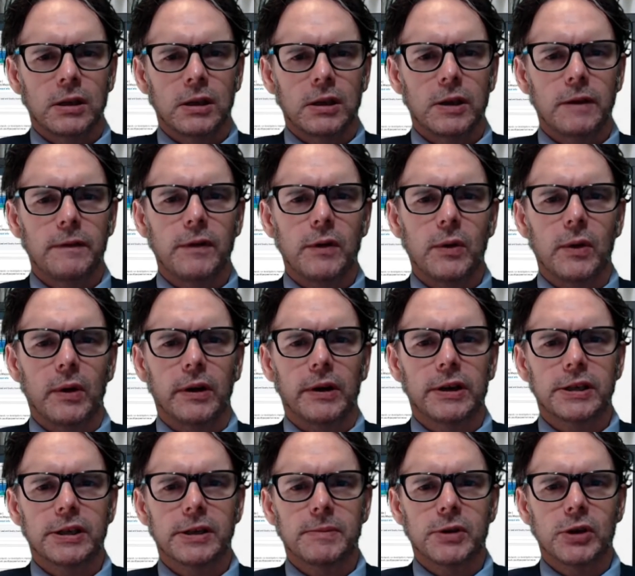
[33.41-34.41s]
If you are a
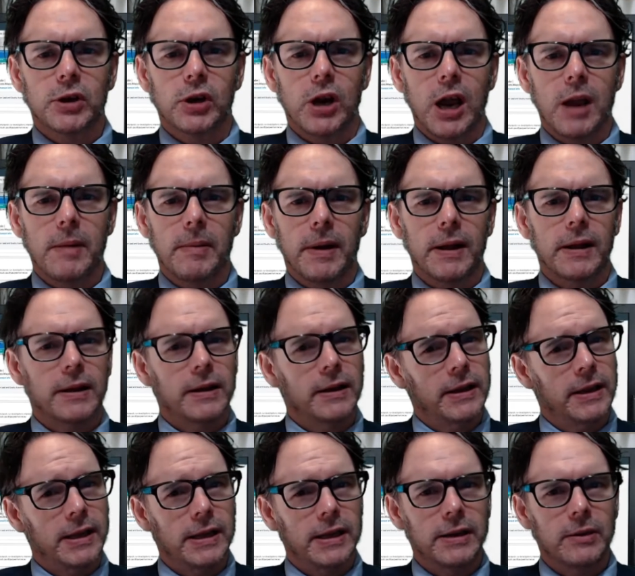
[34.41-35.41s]
subscriber,
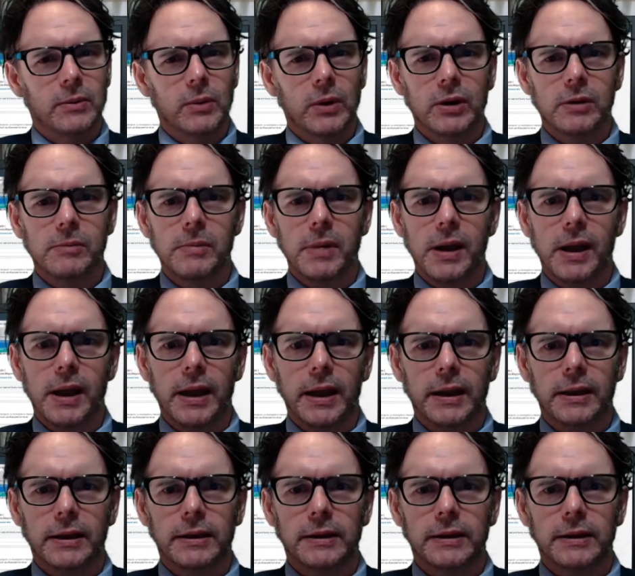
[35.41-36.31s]
hey, welcome back.